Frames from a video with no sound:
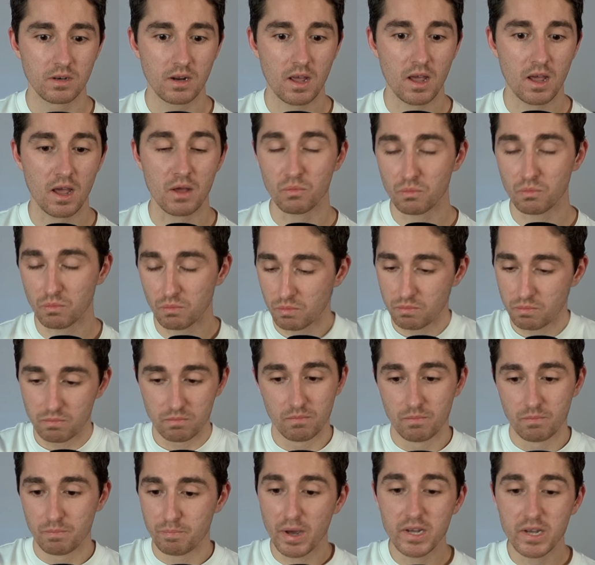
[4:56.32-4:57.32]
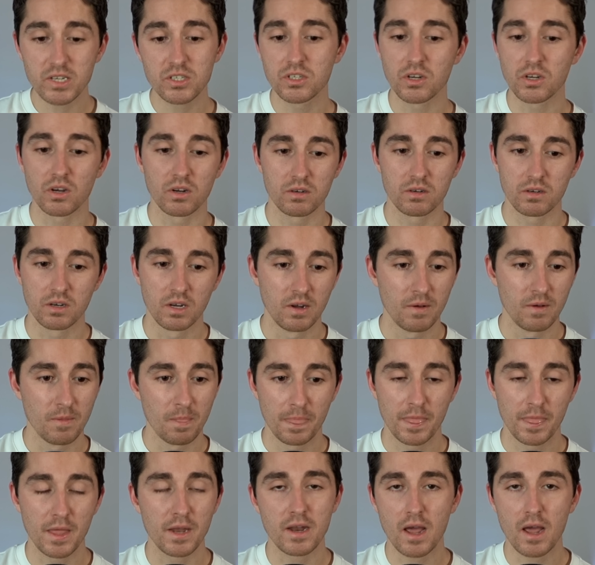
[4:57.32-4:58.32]
and based on
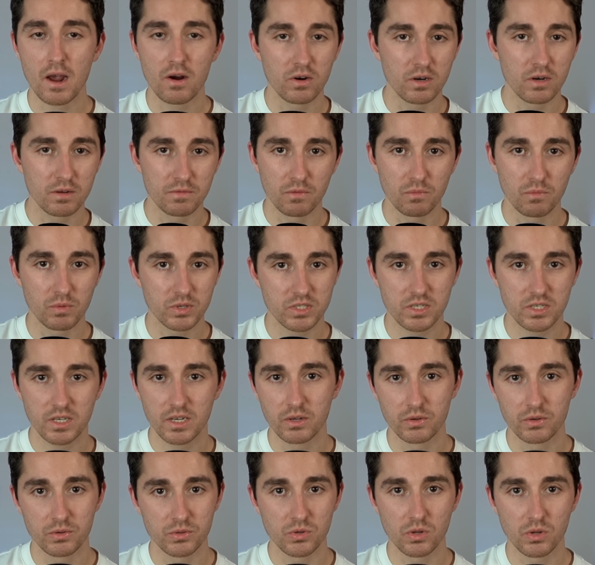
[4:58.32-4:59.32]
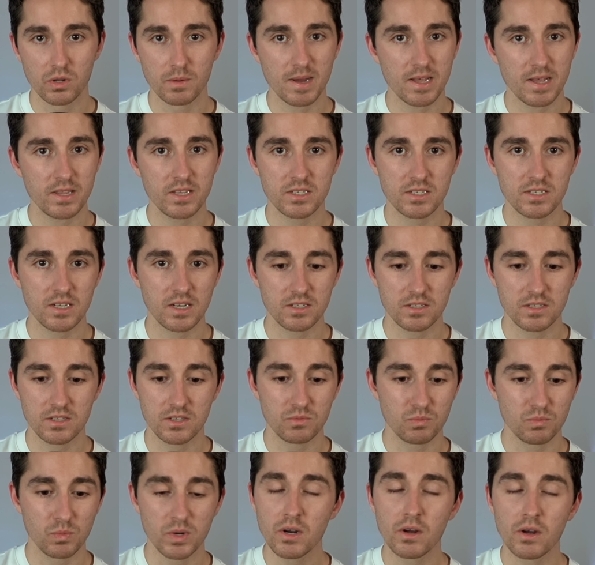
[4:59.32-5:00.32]
the narrative of what St Kilda is all about this season,
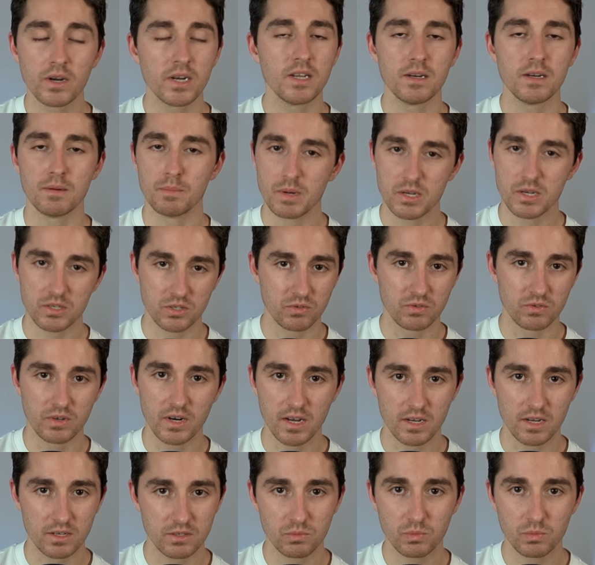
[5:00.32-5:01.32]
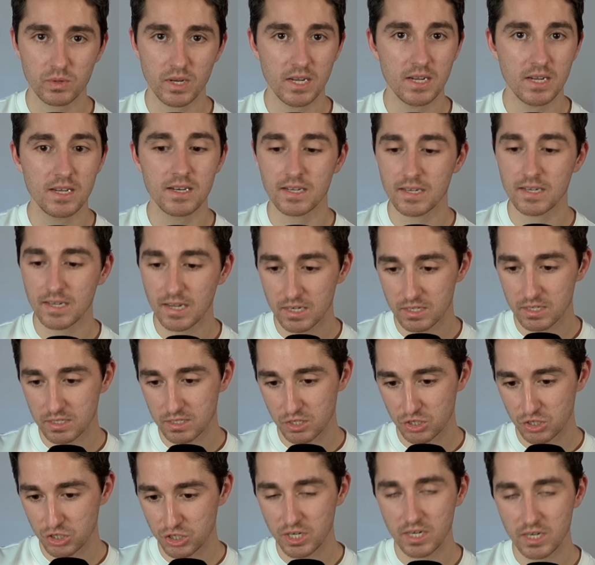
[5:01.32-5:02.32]
is we're not here to mess around. We're here to get
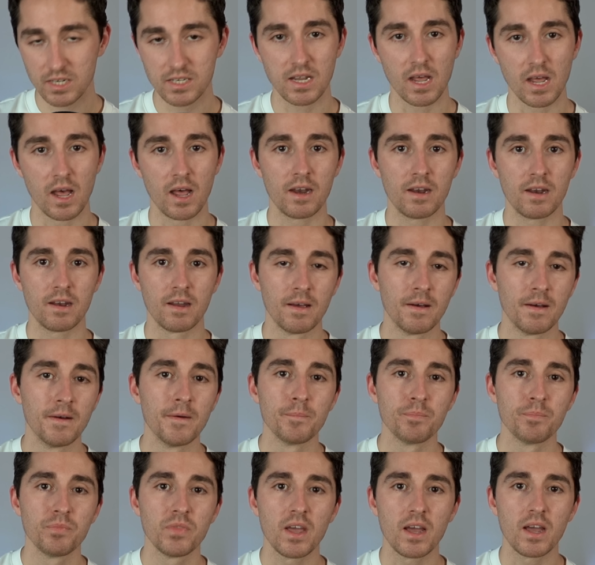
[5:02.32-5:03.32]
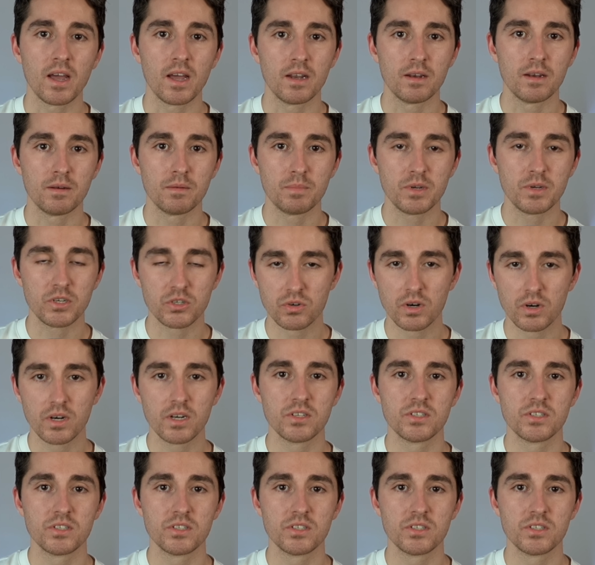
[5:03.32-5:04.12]
shit done and be treated